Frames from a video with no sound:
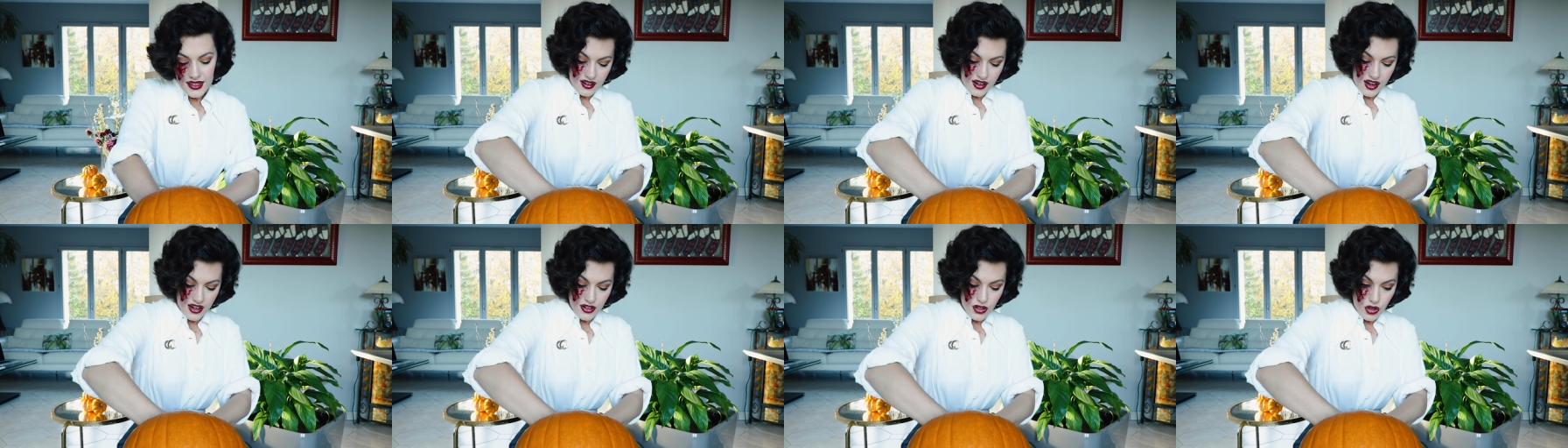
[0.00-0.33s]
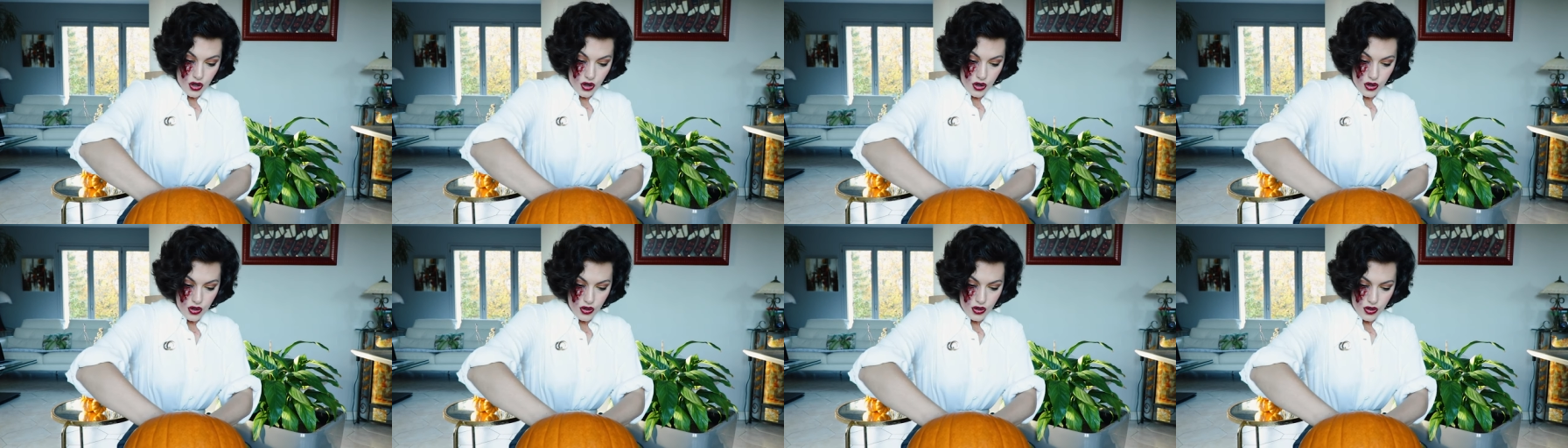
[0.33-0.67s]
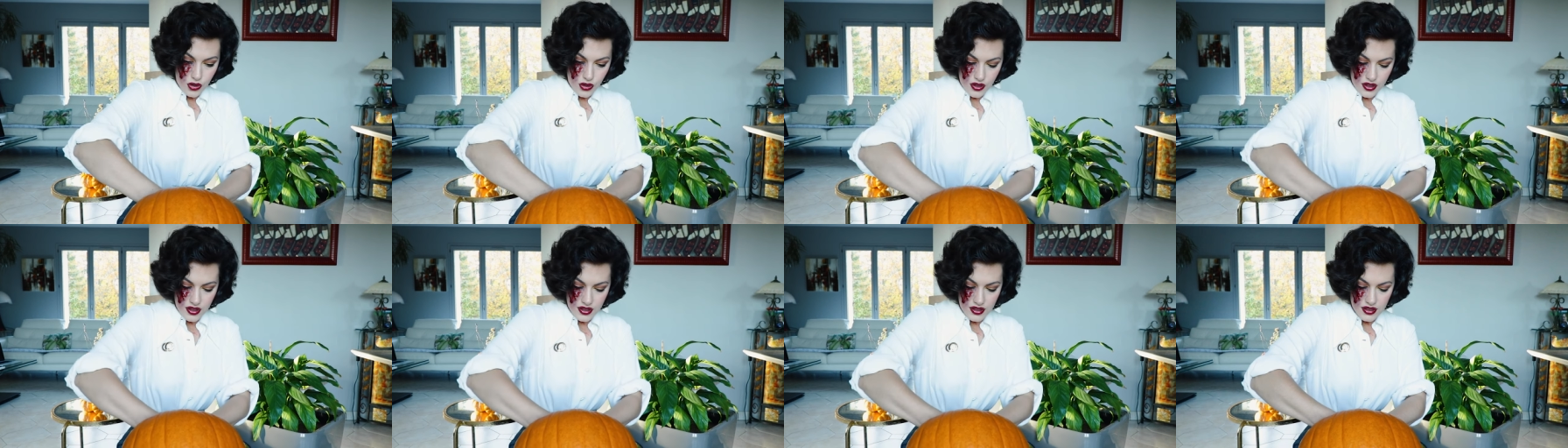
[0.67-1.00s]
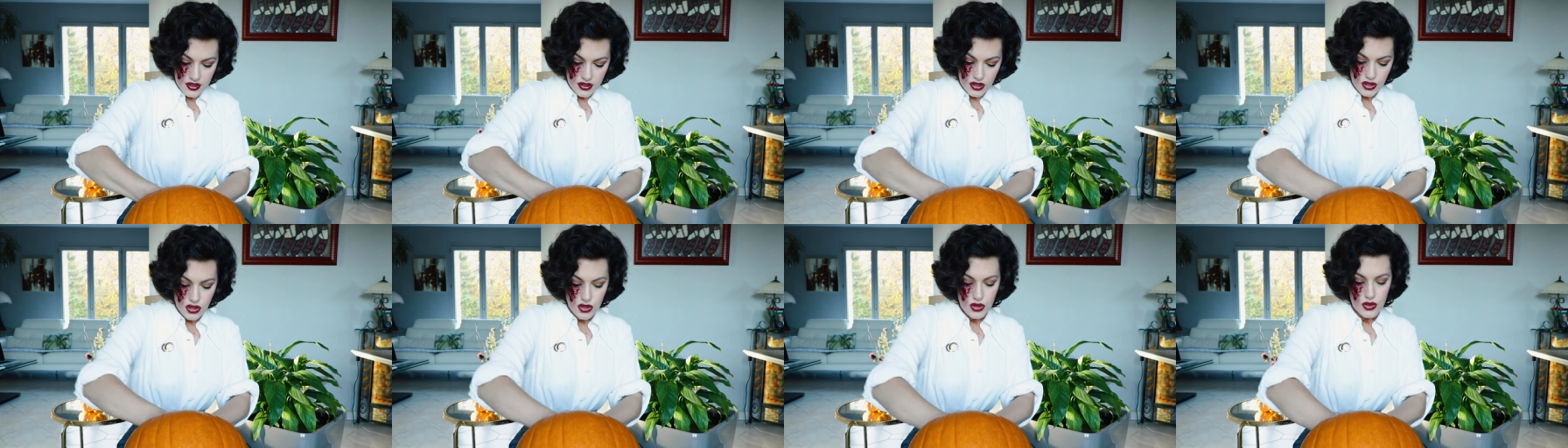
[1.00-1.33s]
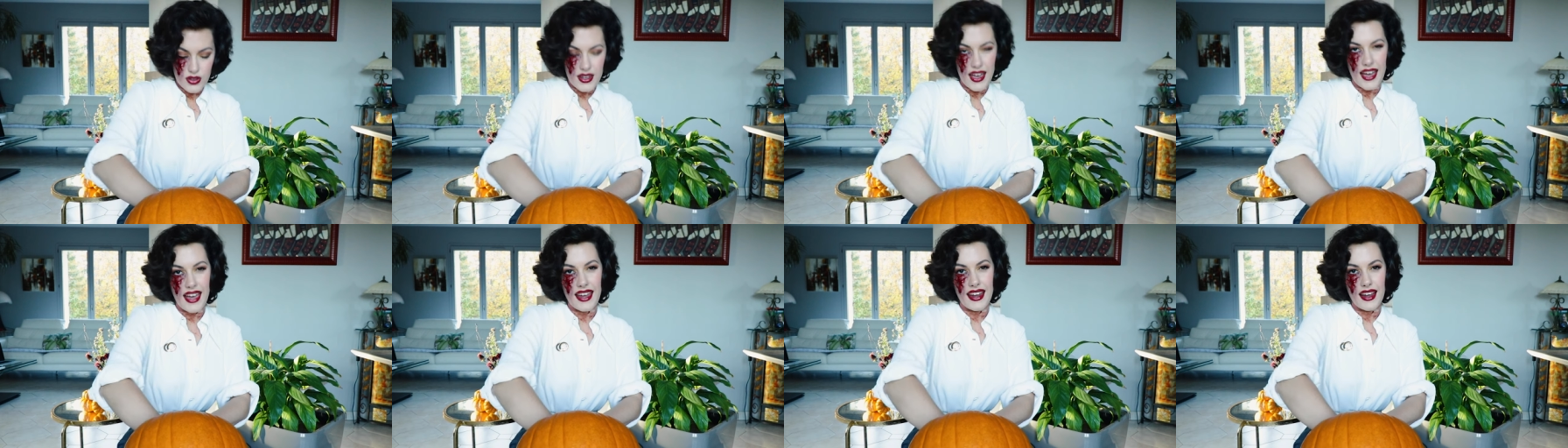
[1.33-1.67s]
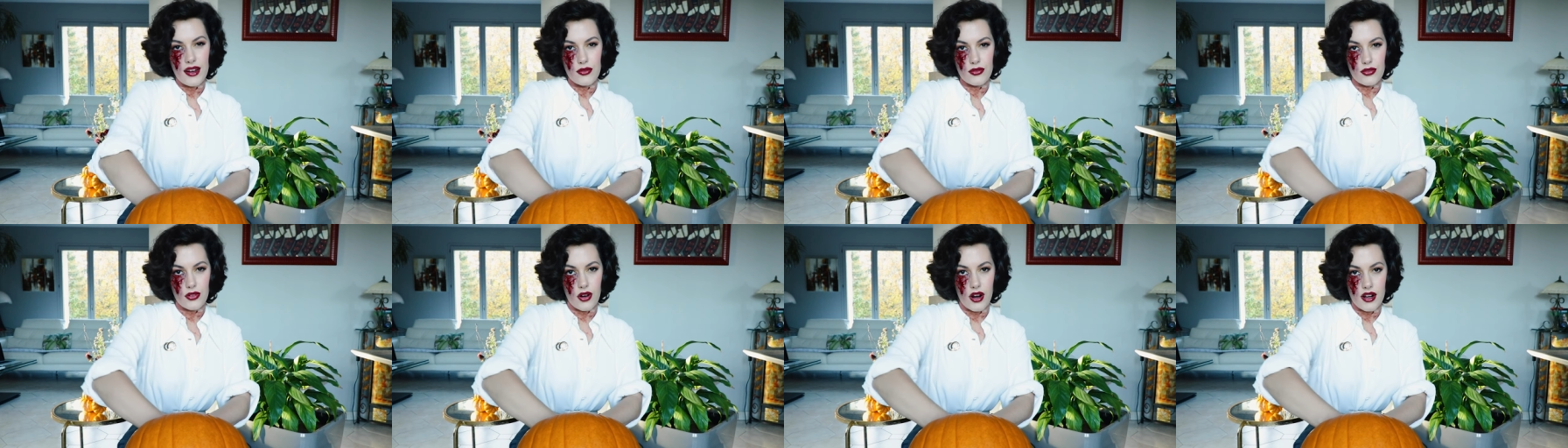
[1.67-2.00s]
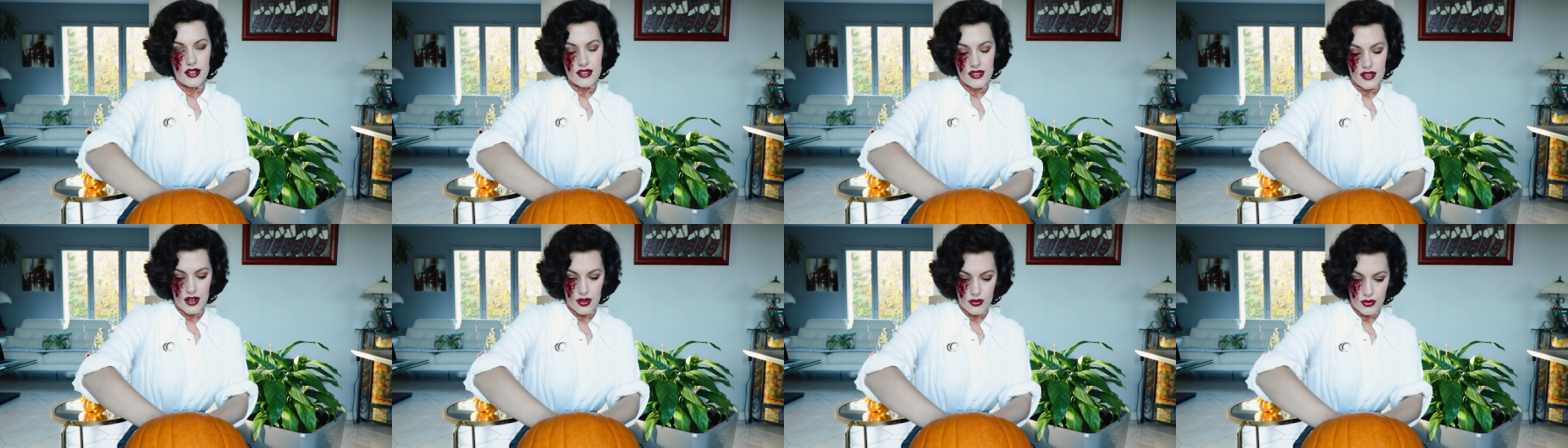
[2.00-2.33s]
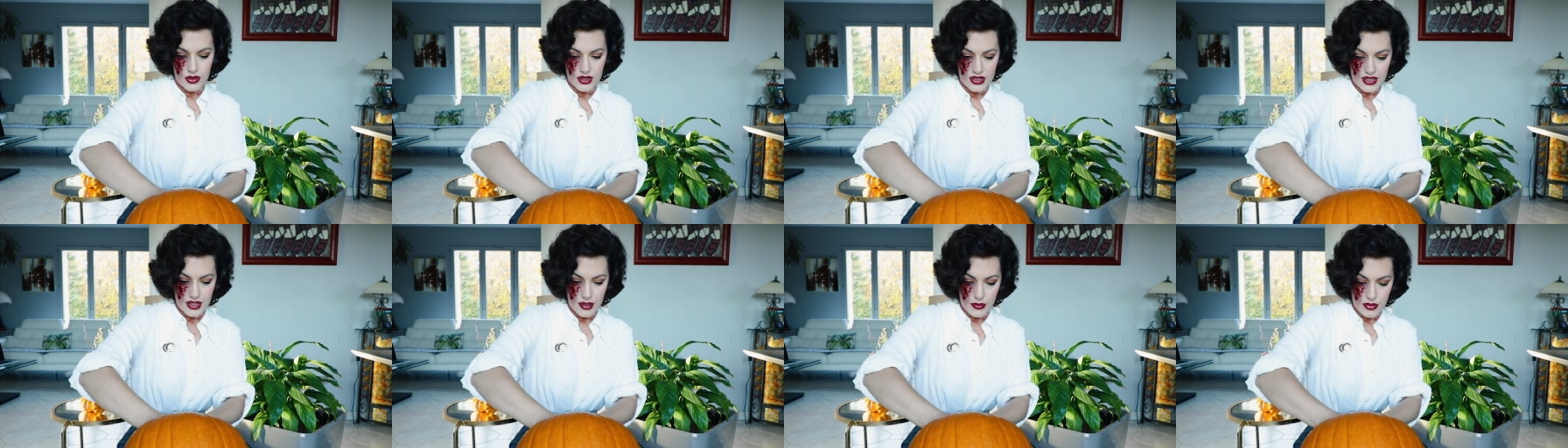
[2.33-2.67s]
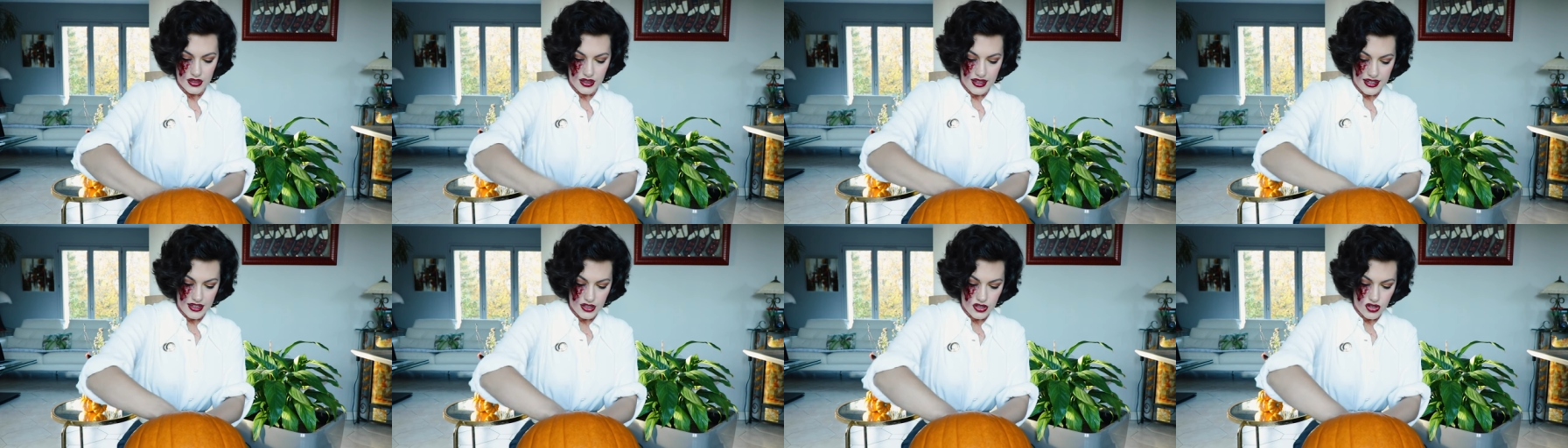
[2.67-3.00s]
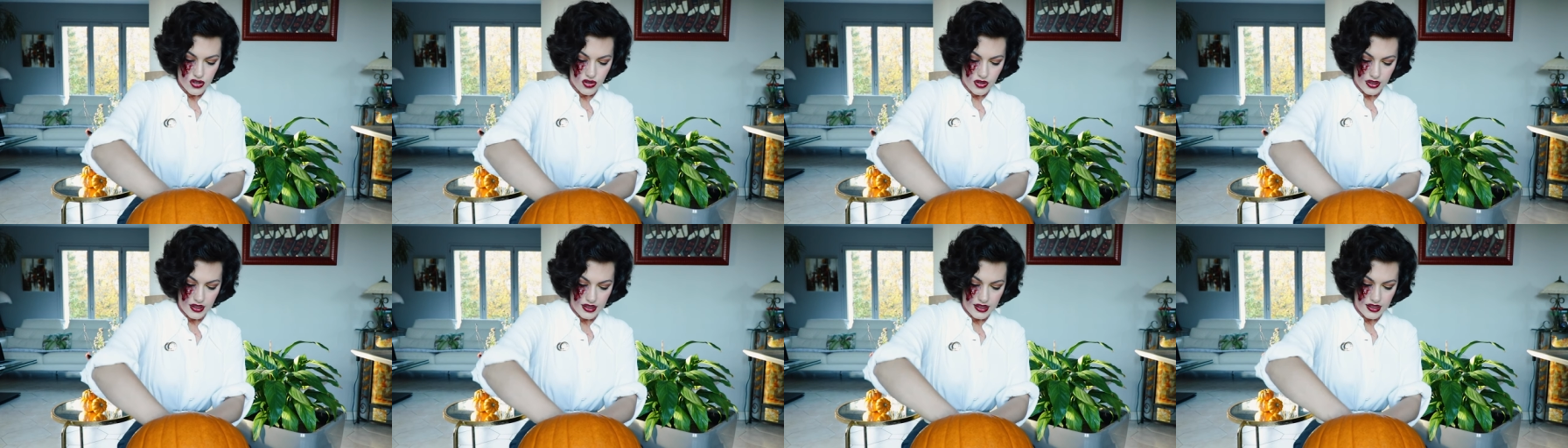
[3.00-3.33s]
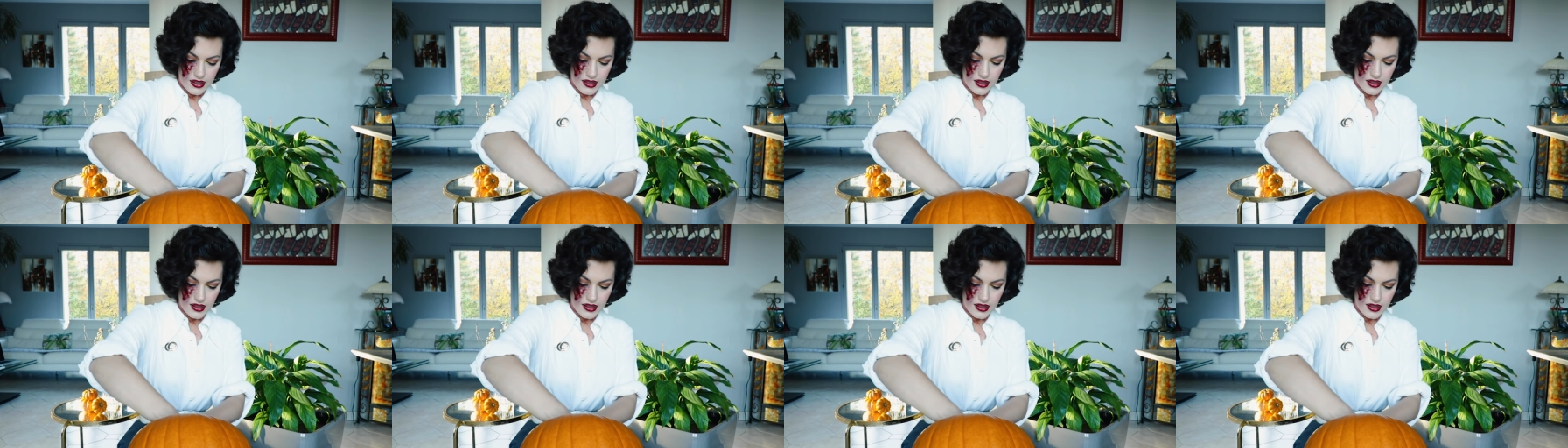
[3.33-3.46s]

I know the UK and France are really a bit like Australia.